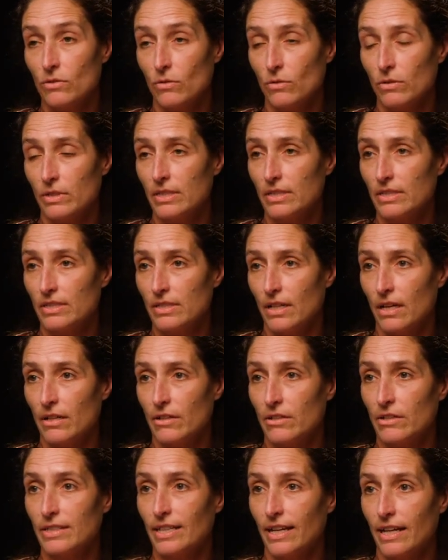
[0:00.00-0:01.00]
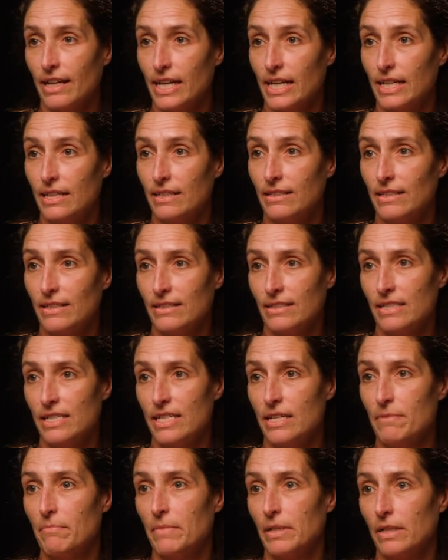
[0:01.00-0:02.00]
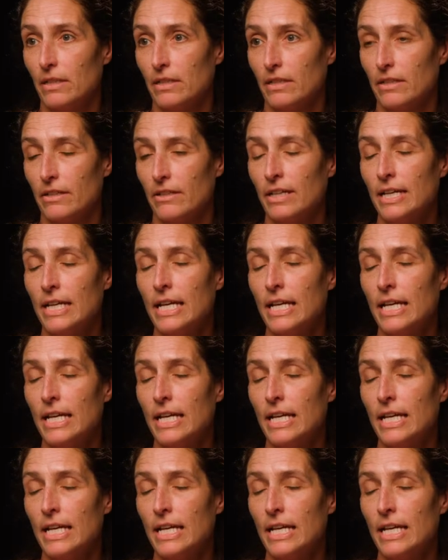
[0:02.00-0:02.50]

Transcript: oldest daughter, Diane Disney Miller.